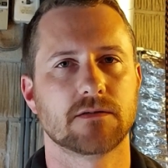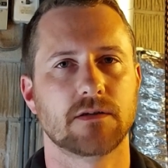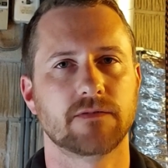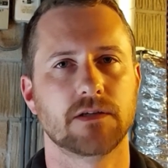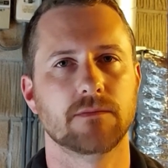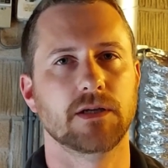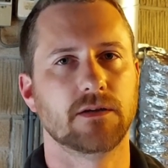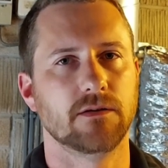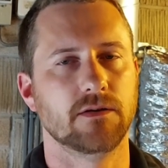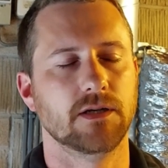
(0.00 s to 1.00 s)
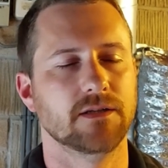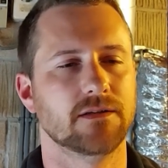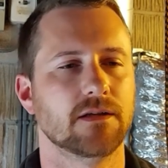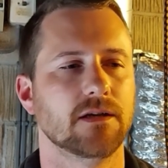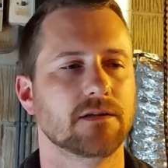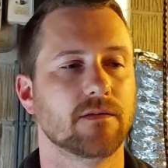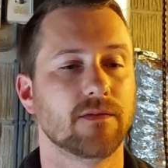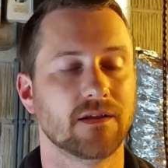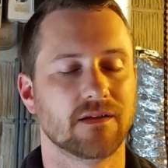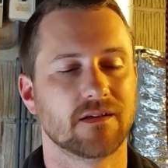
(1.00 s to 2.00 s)
So I've done a bit of googling and I
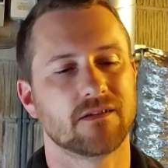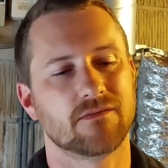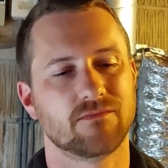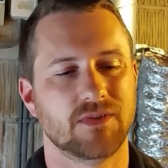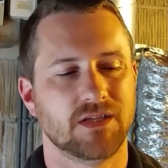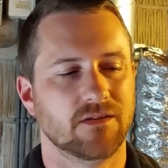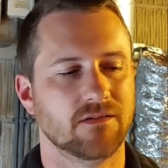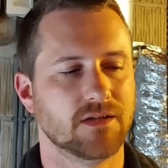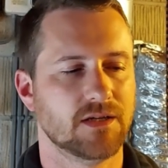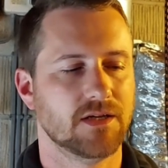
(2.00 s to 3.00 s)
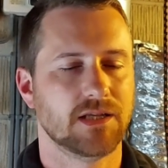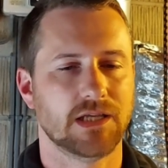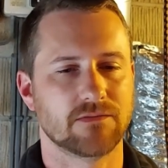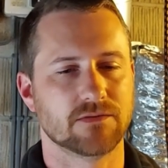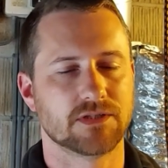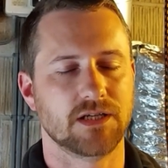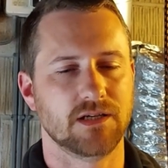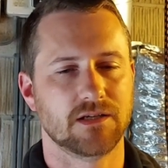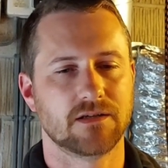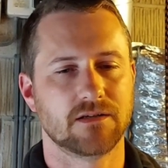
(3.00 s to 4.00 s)
think, you know, give or
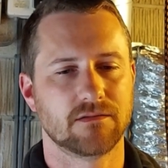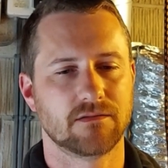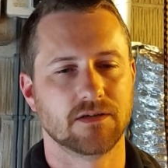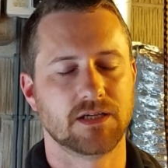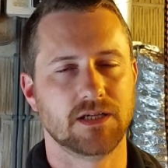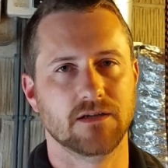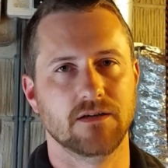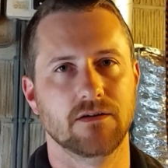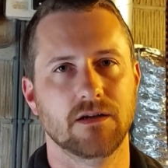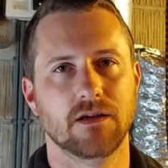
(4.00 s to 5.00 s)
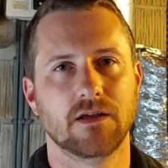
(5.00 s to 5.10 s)
take a kilo,